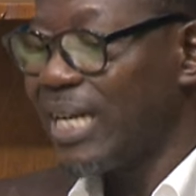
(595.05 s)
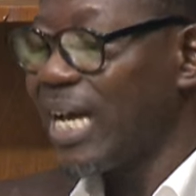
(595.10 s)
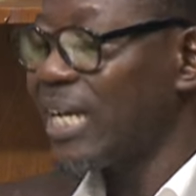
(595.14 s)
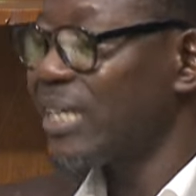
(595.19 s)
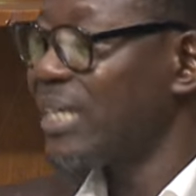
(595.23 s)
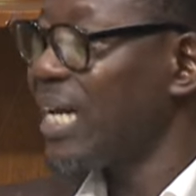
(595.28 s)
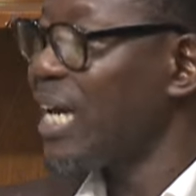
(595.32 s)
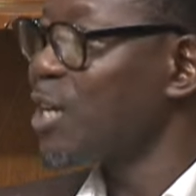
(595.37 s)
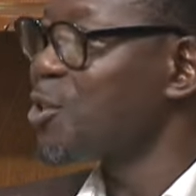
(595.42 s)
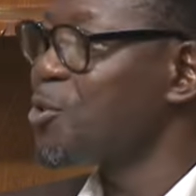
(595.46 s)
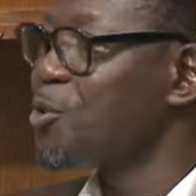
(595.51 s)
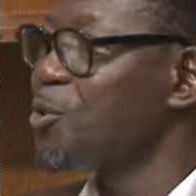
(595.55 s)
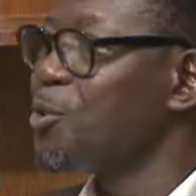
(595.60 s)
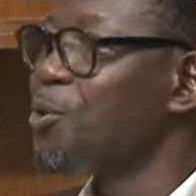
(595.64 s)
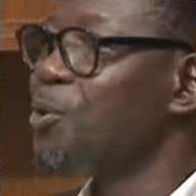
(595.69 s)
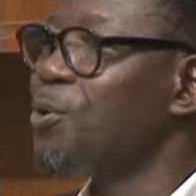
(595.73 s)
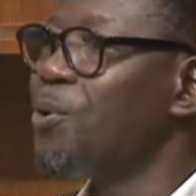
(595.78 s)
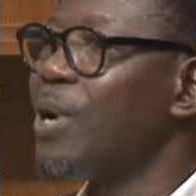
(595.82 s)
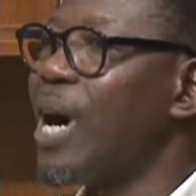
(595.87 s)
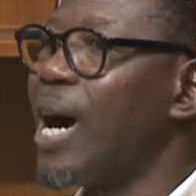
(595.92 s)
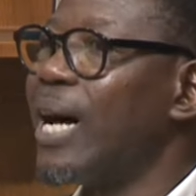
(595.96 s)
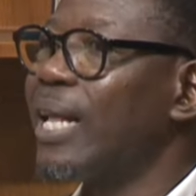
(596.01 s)
that's
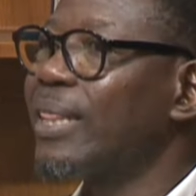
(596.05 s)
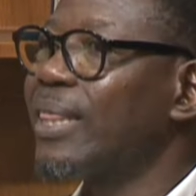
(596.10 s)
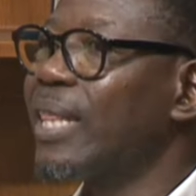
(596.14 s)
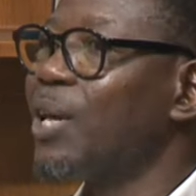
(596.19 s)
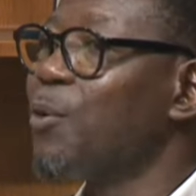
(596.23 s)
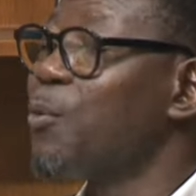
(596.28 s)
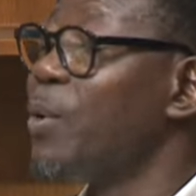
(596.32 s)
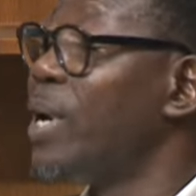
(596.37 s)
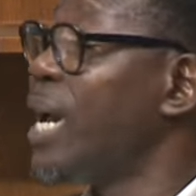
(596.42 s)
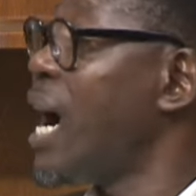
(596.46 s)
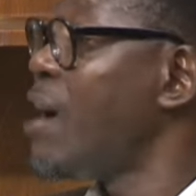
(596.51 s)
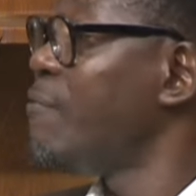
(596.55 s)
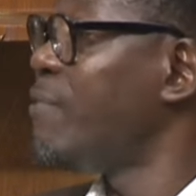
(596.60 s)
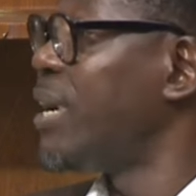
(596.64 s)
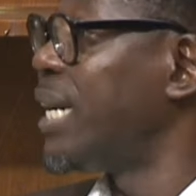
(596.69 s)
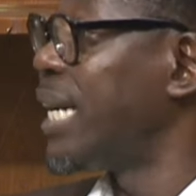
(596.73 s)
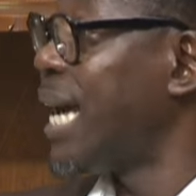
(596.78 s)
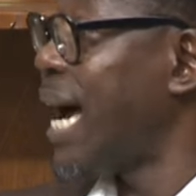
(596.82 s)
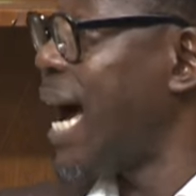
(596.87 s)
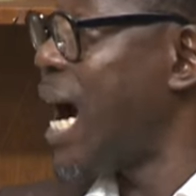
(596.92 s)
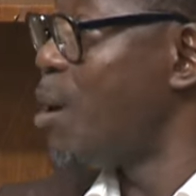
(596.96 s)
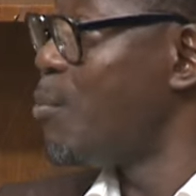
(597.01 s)
true. I think we have
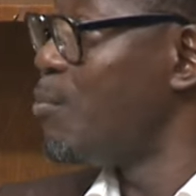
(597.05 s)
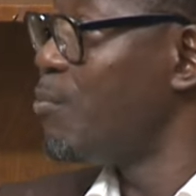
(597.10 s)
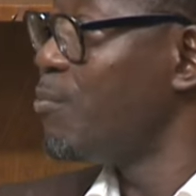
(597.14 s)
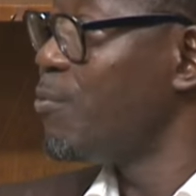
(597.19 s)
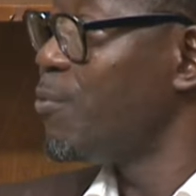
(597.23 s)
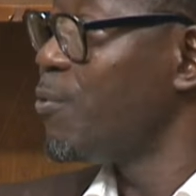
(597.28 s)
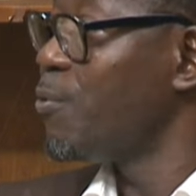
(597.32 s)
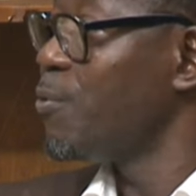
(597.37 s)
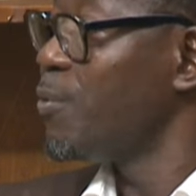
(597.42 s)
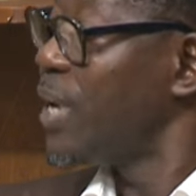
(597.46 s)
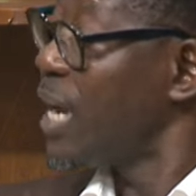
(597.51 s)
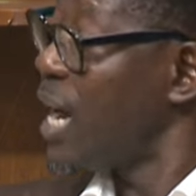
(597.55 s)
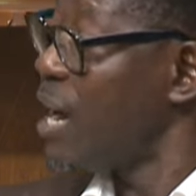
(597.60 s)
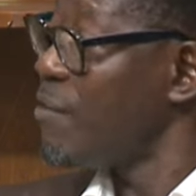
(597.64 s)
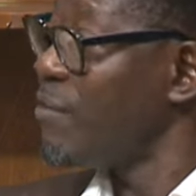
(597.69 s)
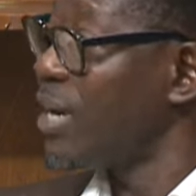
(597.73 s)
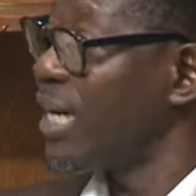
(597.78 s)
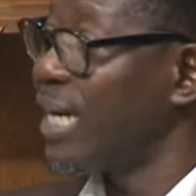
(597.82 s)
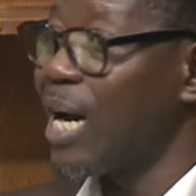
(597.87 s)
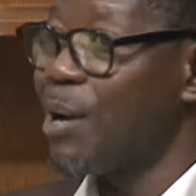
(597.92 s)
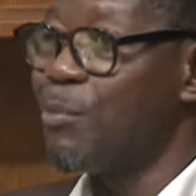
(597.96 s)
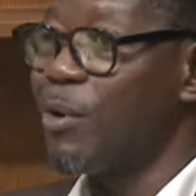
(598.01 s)
an arm We have
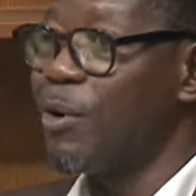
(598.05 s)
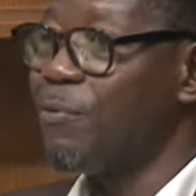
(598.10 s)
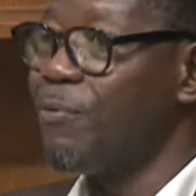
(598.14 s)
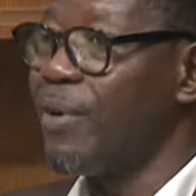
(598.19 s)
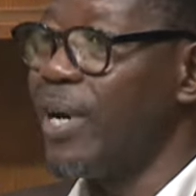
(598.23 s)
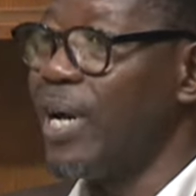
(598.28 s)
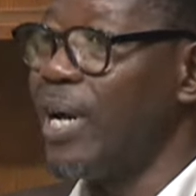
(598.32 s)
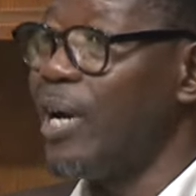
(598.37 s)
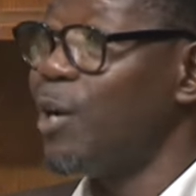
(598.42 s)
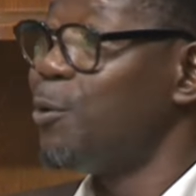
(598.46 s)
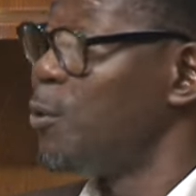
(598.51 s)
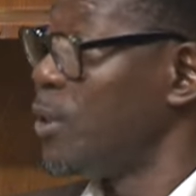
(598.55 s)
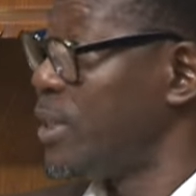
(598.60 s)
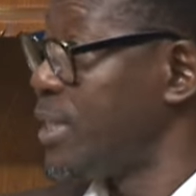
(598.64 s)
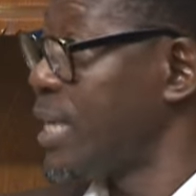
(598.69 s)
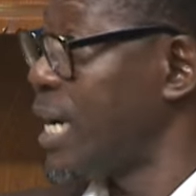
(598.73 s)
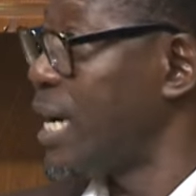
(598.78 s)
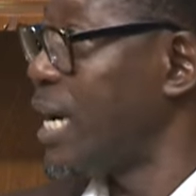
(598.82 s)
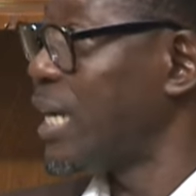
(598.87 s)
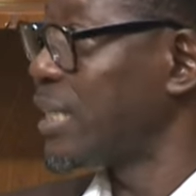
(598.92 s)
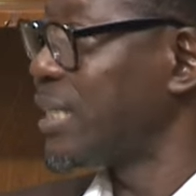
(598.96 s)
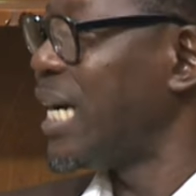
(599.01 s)
an arm of
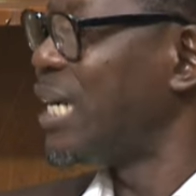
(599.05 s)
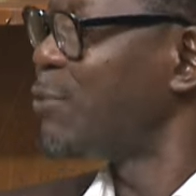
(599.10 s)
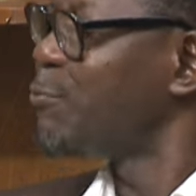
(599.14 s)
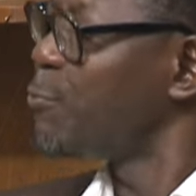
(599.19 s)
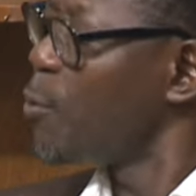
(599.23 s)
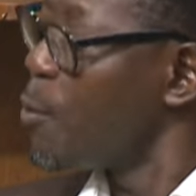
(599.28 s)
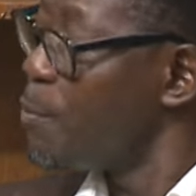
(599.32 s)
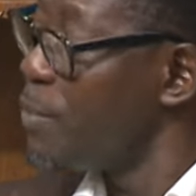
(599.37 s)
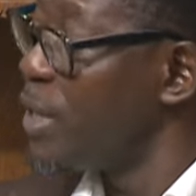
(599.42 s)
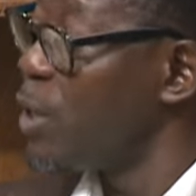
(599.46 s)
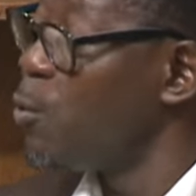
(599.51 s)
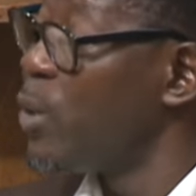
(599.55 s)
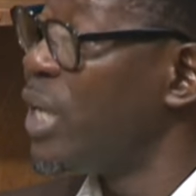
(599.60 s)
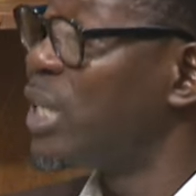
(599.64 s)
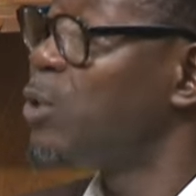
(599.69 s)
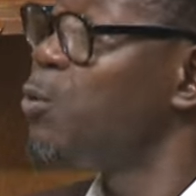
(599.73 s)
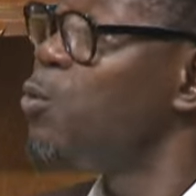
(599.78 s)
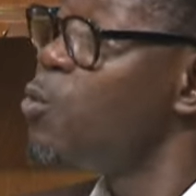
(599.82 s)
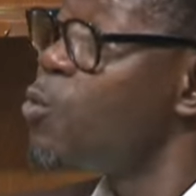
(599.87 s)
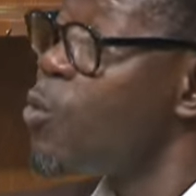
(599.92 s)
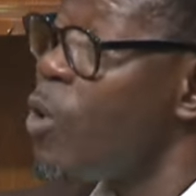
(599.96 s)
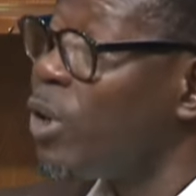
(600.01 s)
Rotaract, and for me, which
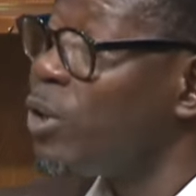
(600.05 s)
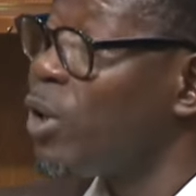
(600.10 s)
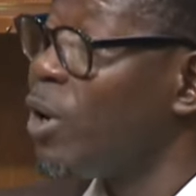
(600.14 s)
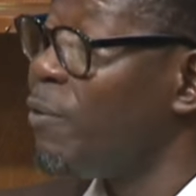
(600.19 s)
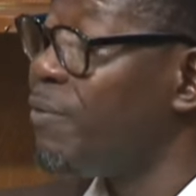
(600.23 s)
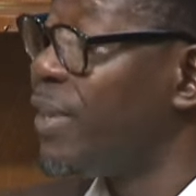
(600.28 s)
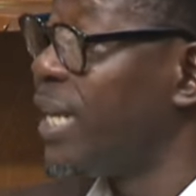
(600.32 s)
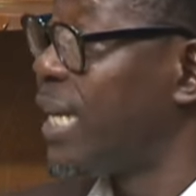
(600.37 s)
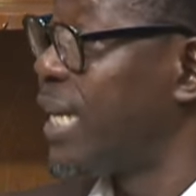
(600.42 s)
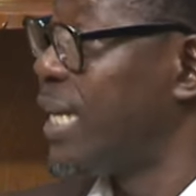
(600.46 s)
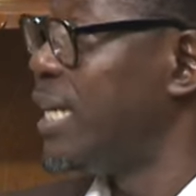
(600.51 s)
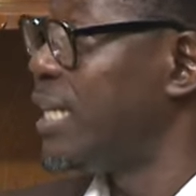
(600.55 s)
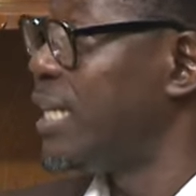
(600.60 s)
one of the key